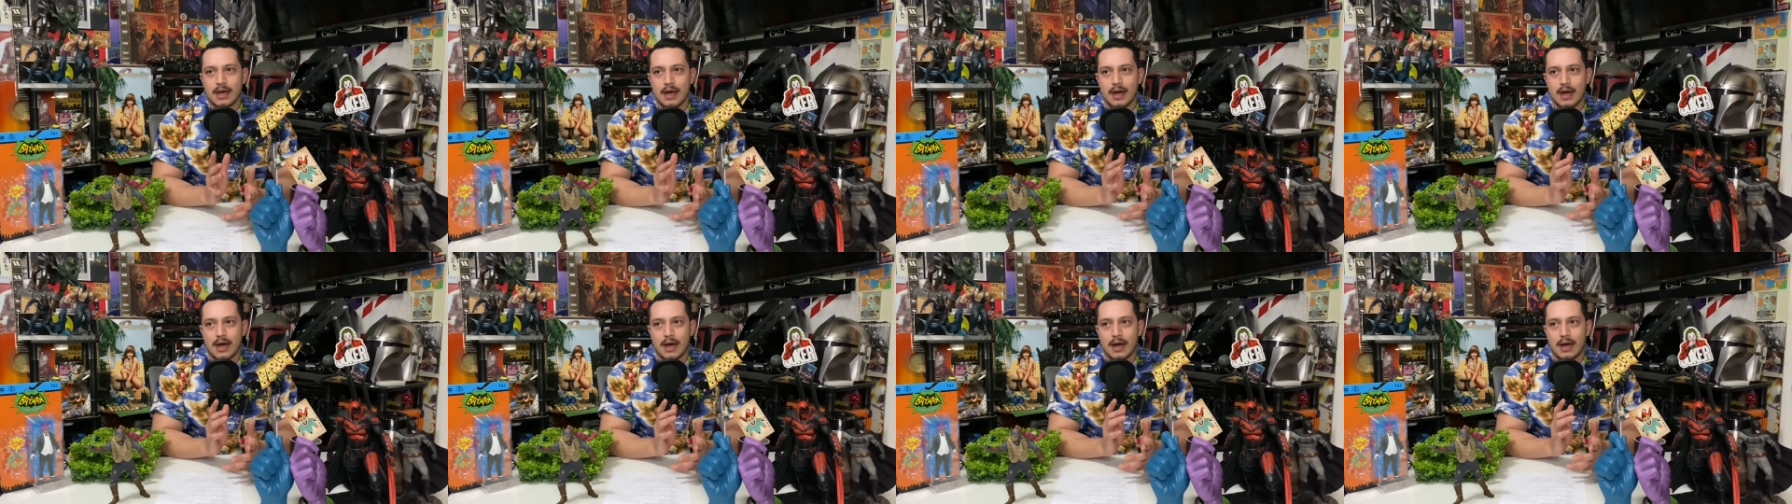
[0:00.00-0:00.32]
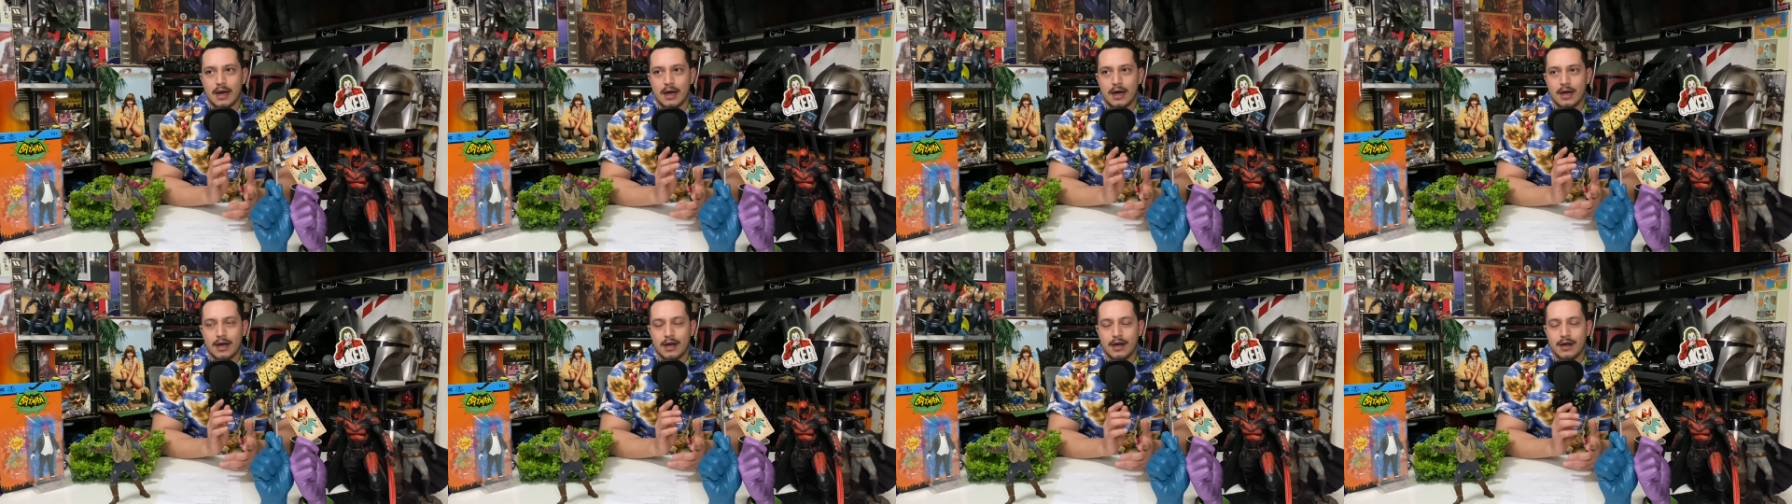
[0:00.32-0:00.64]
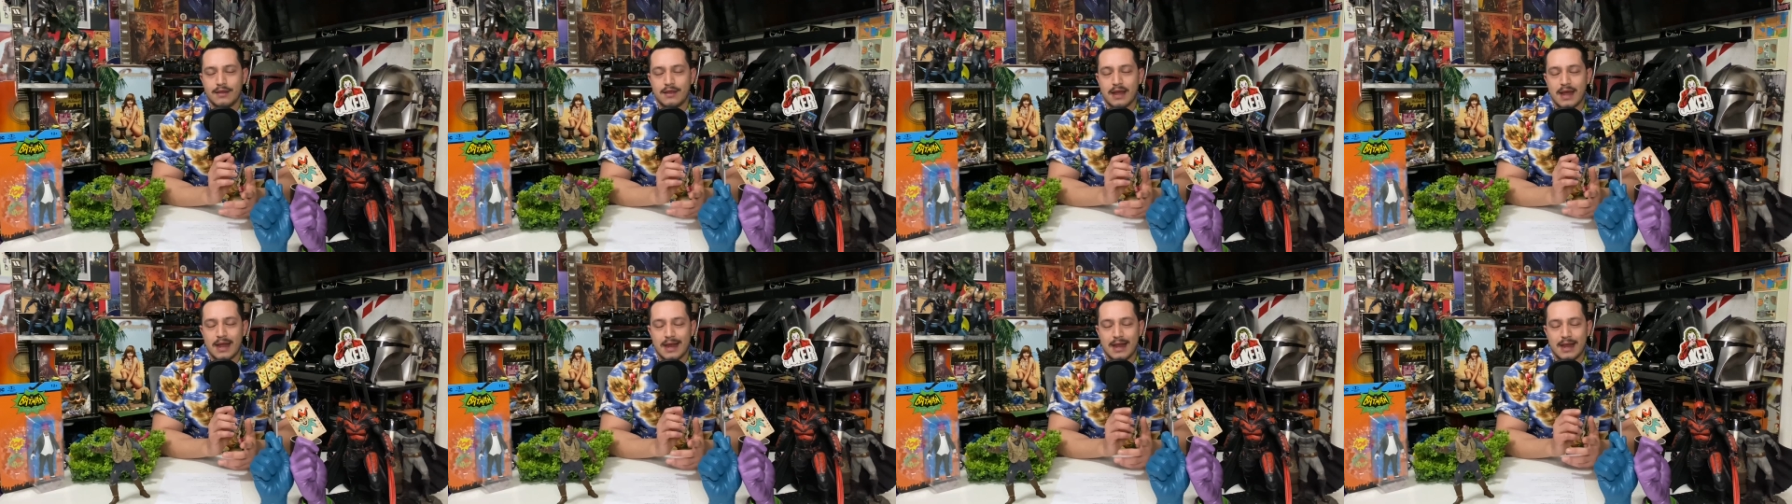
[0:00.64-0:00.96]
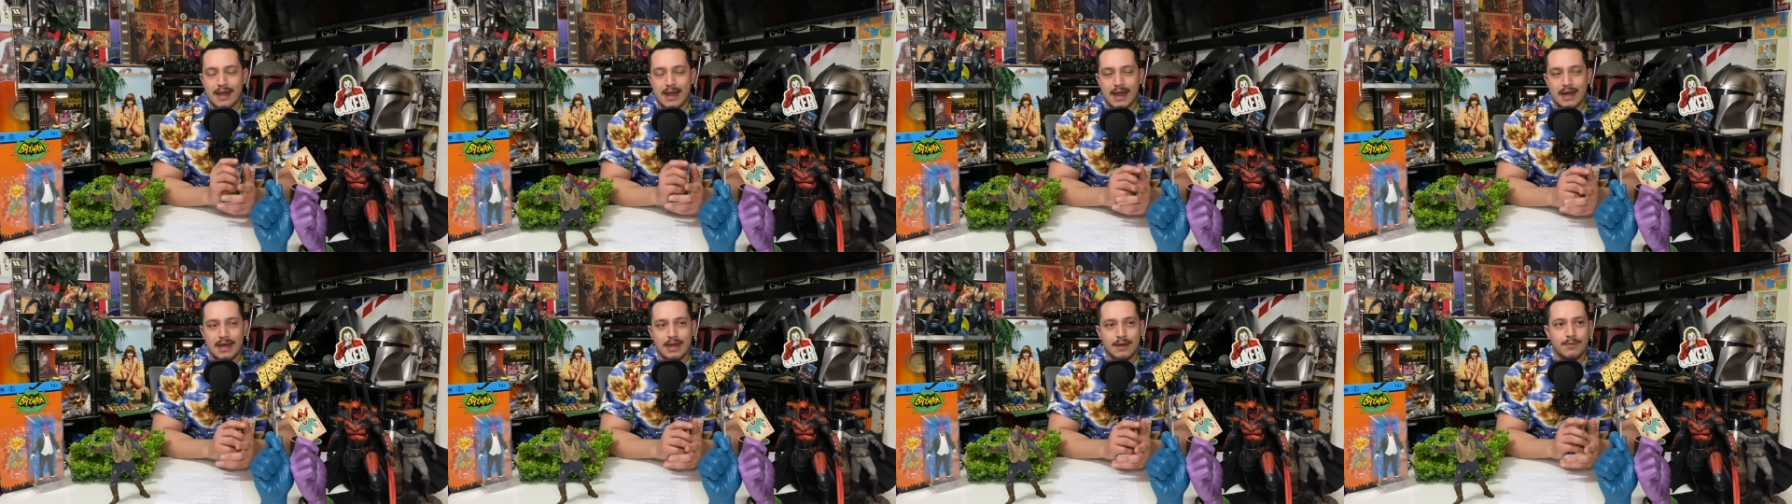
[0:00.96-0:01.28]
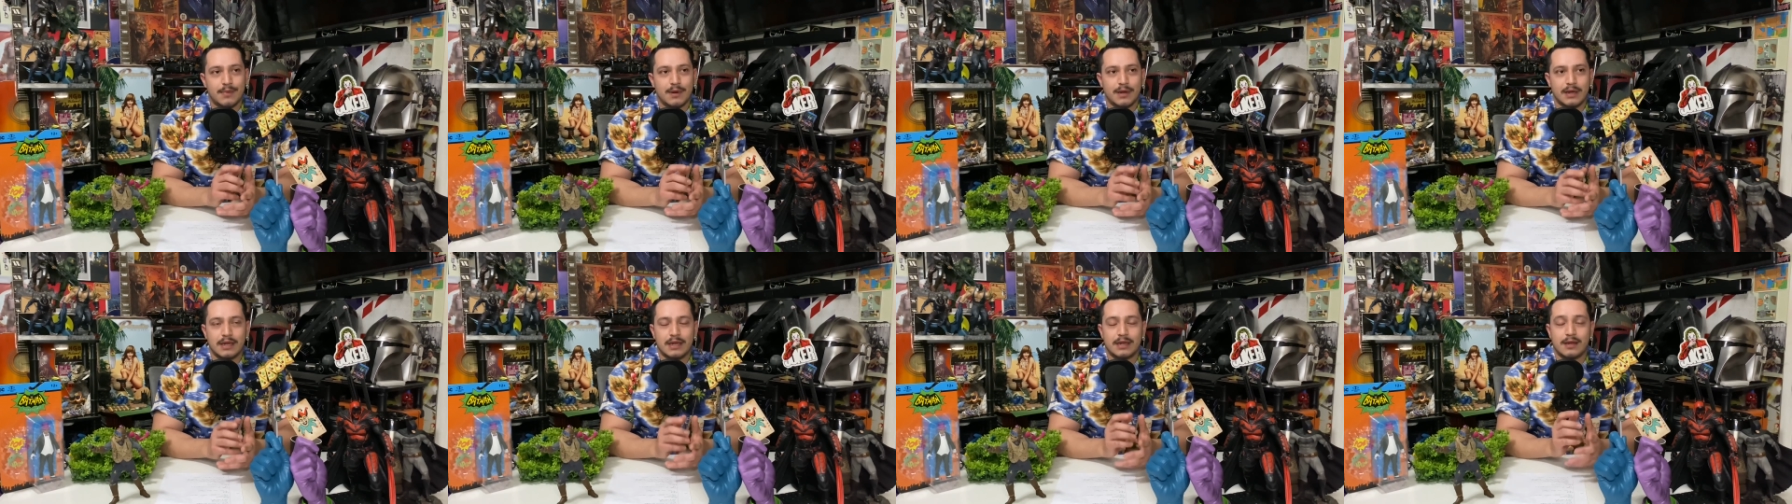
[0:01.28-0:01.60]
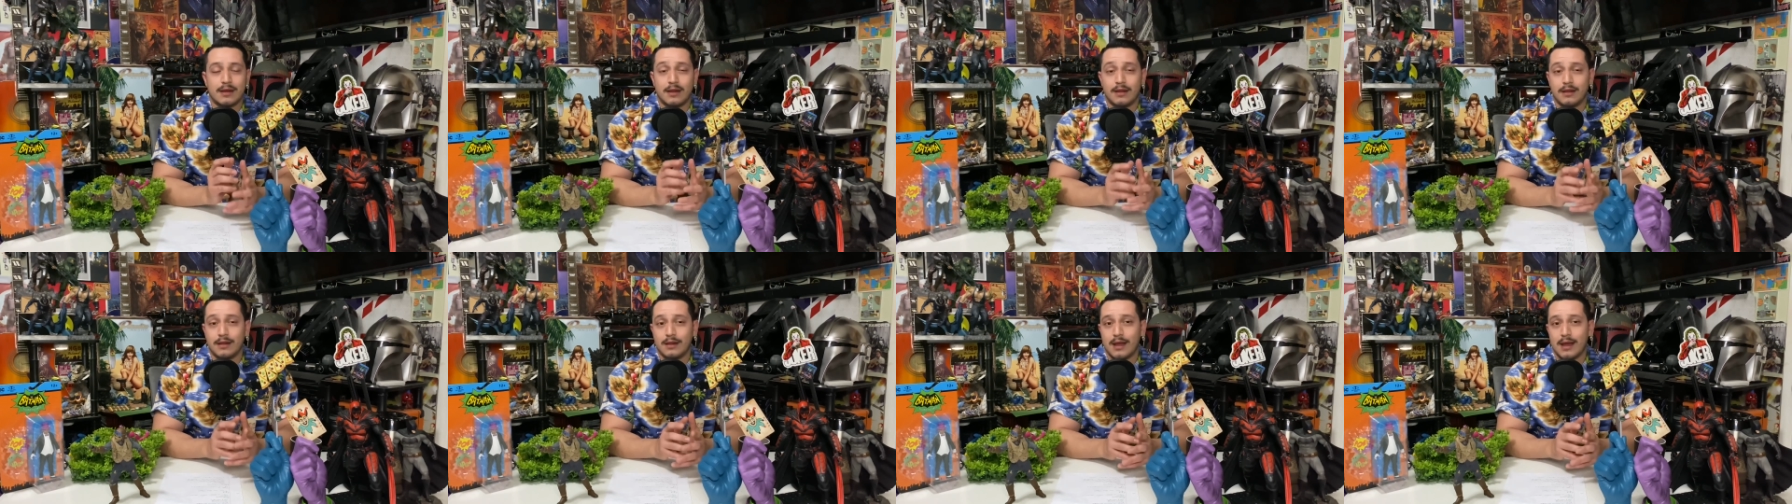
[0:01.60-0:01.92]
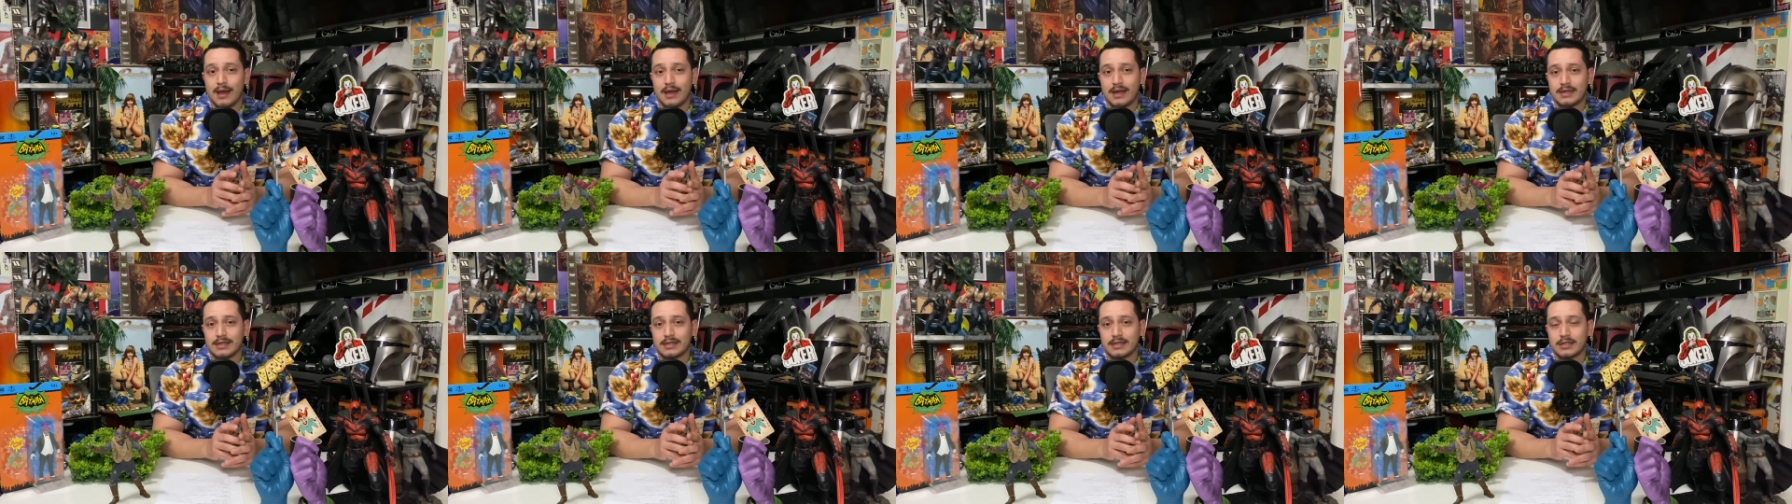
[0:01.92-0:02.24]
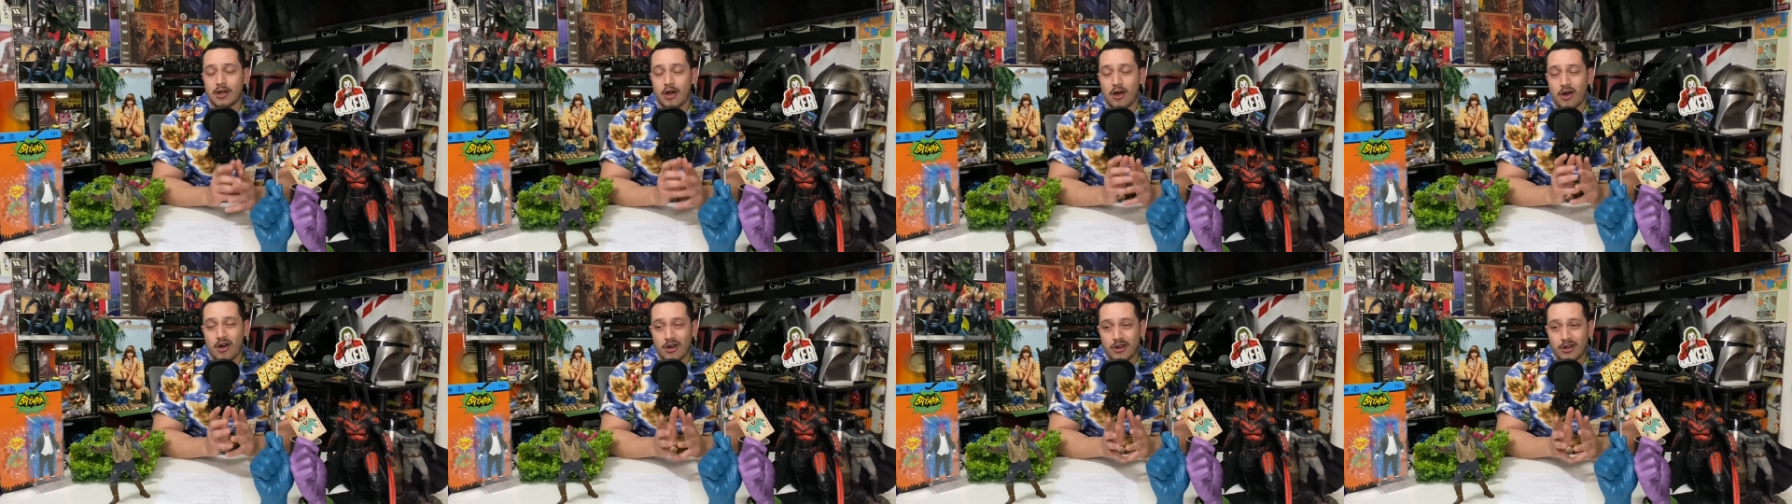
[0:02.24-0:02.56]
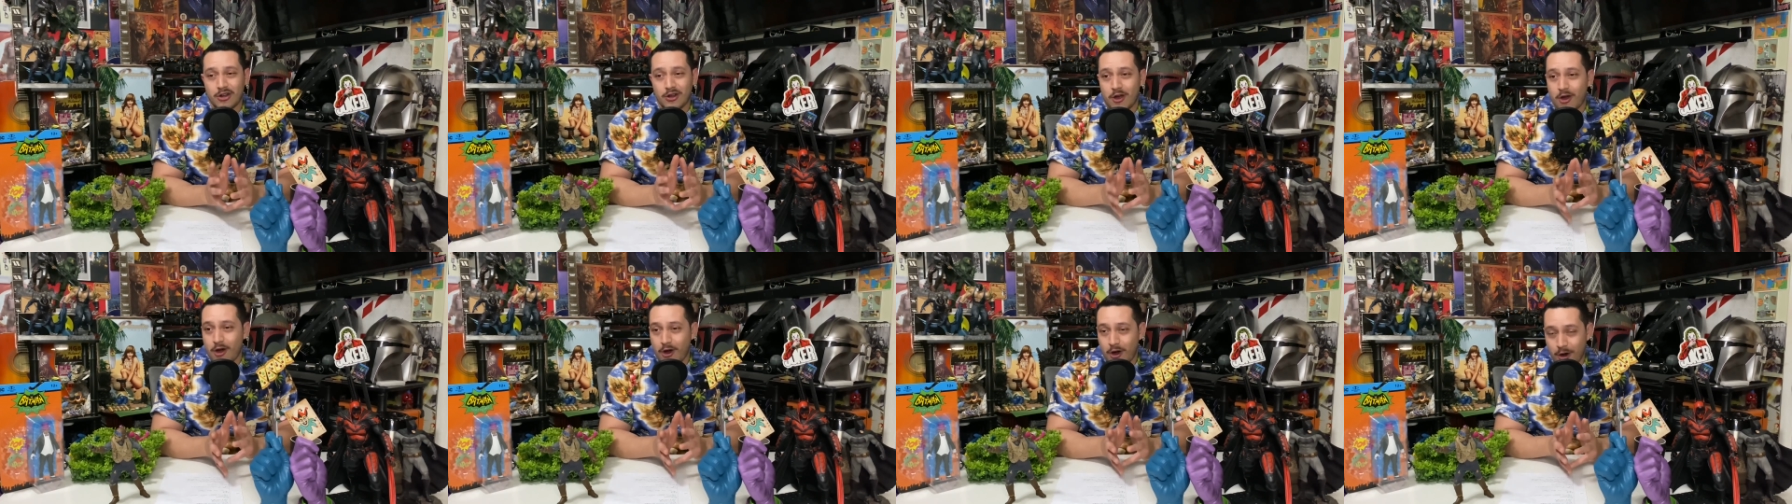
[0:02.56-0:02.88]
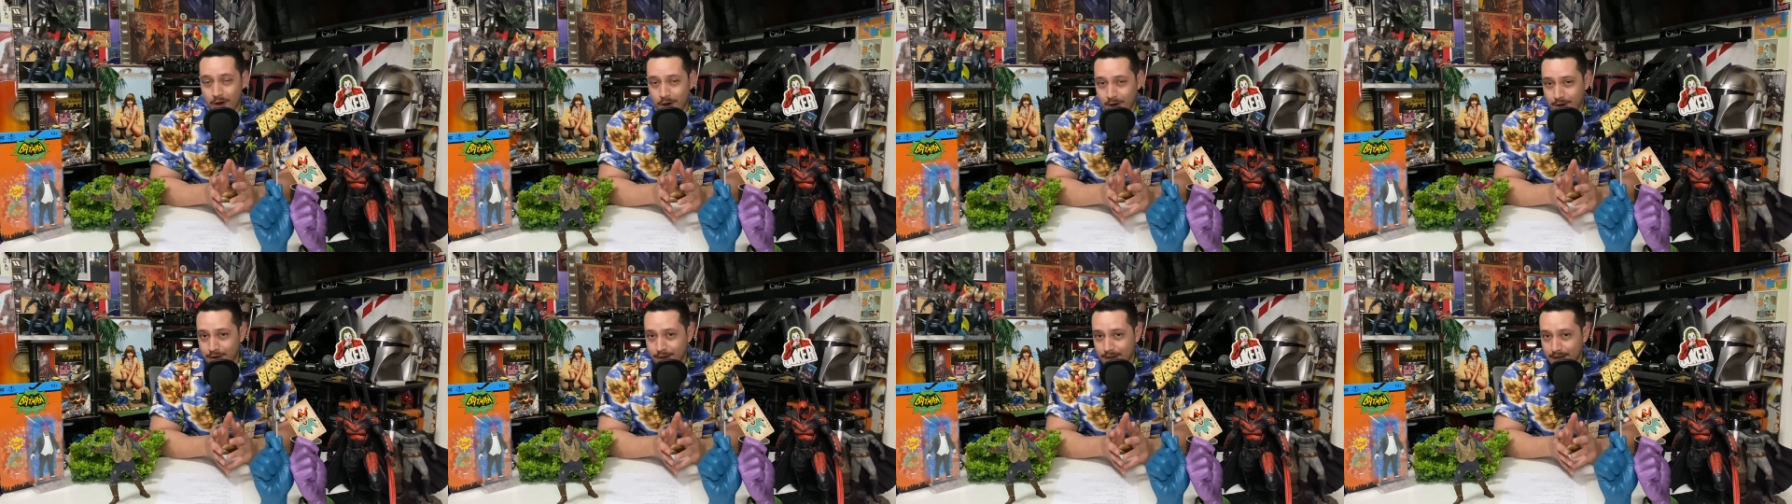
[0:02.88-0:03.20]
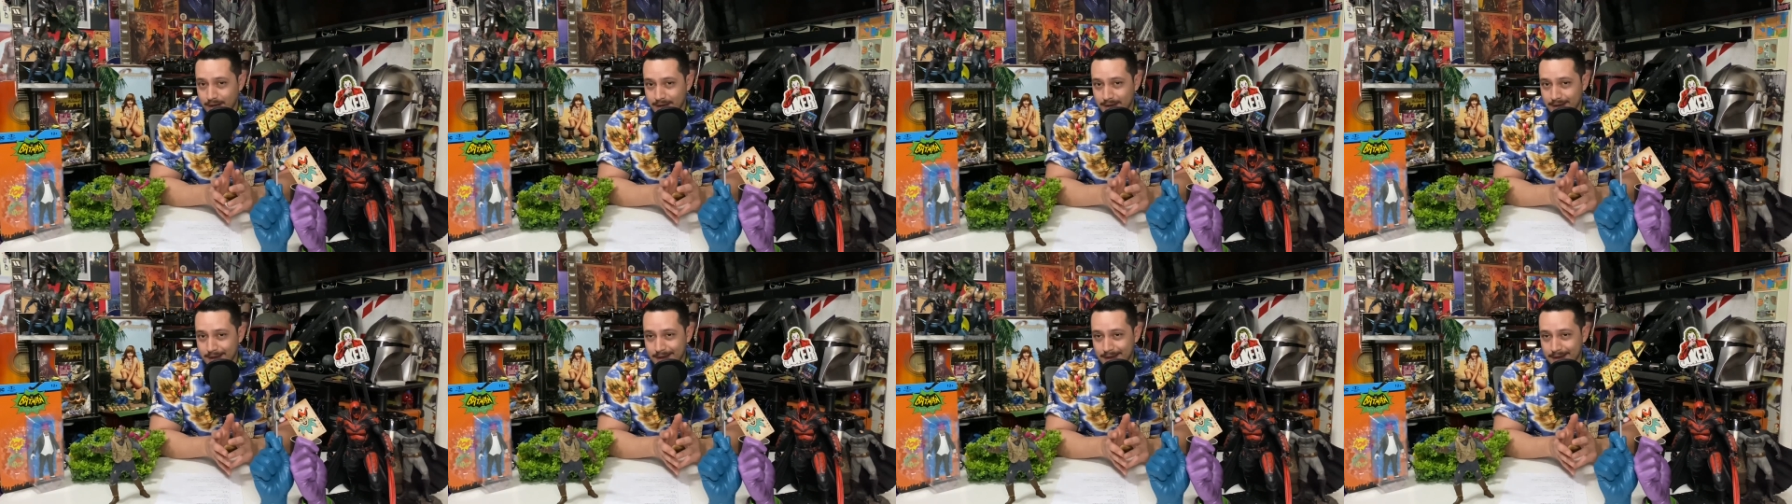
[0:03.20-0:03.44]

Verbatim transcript: uh, that anybody collects on card